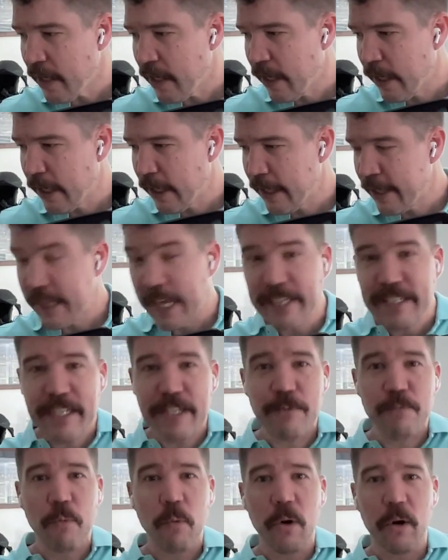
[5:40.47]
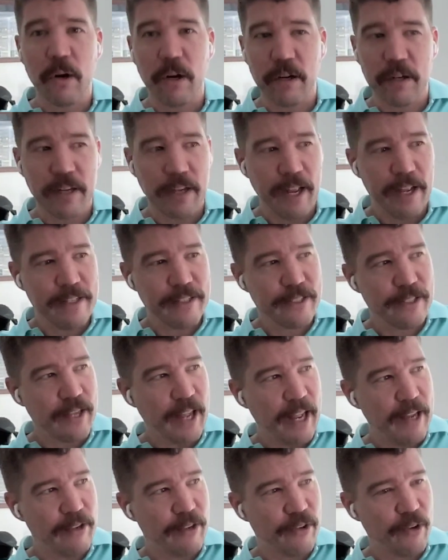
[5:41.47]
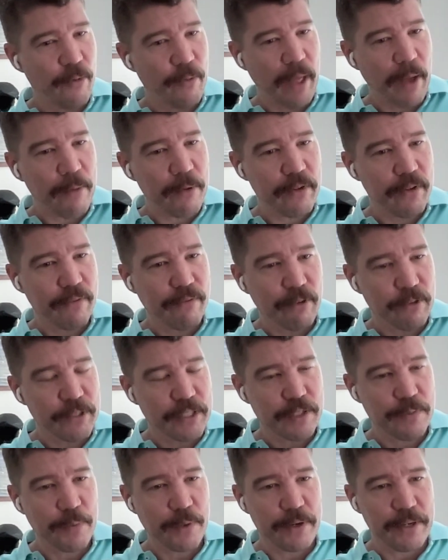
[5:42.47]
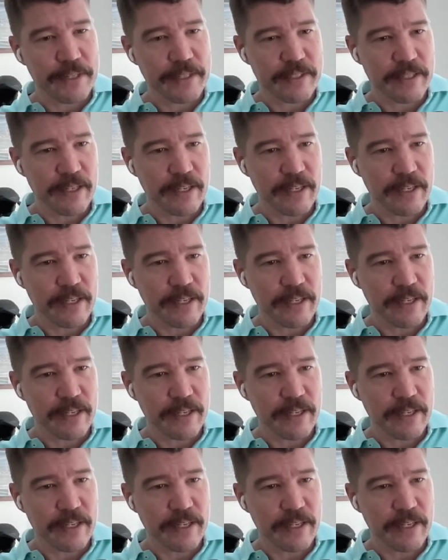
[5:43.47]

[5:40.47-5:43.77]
That didn't work, and so that was the first experience.